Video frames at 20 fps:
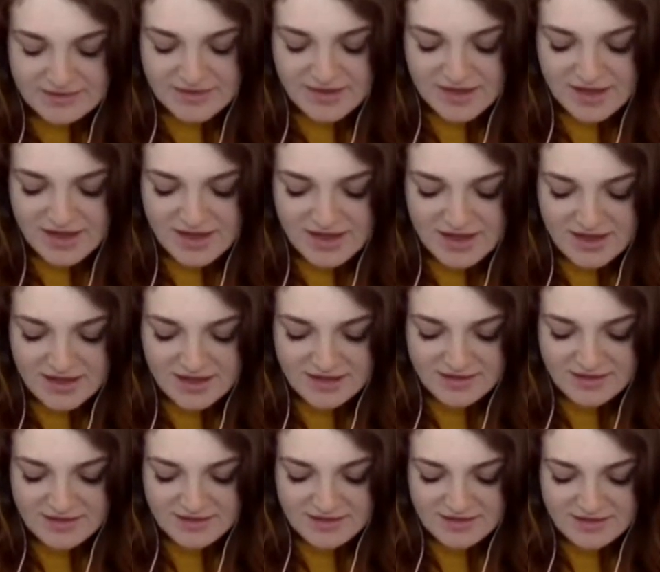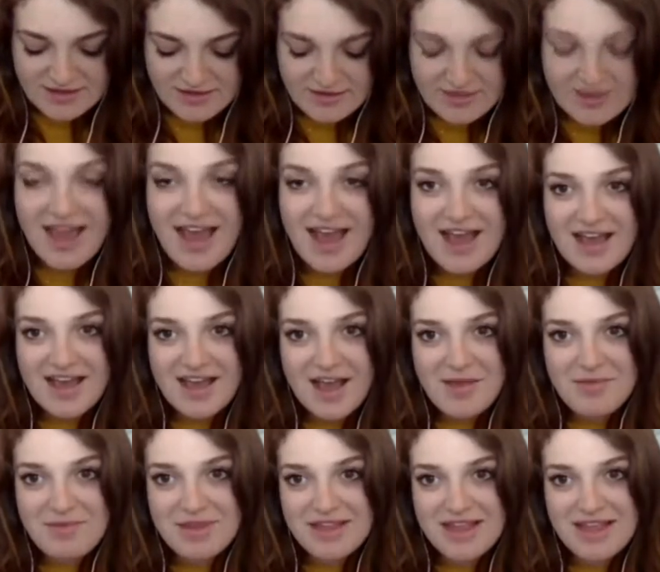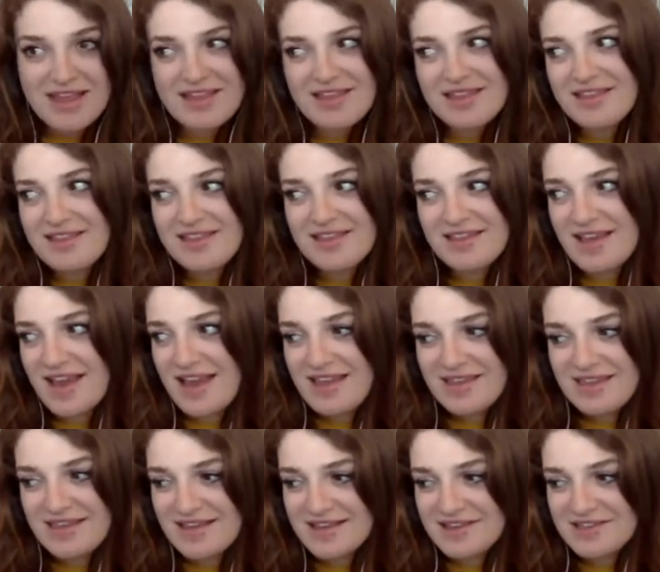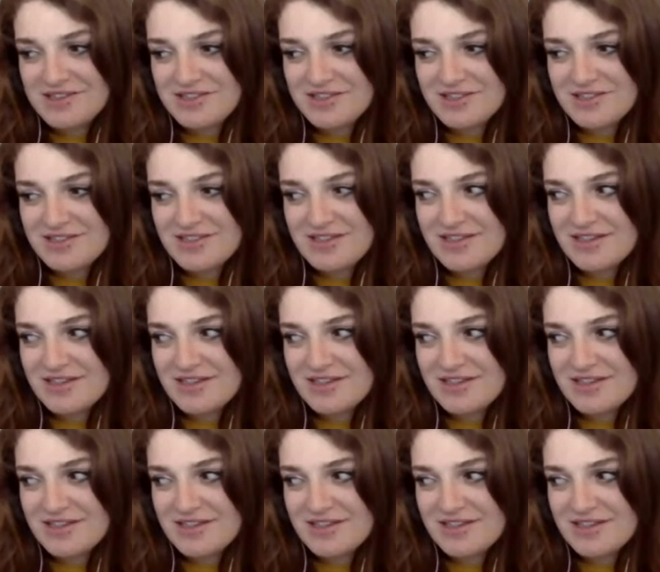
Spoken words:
I mean, I think it's just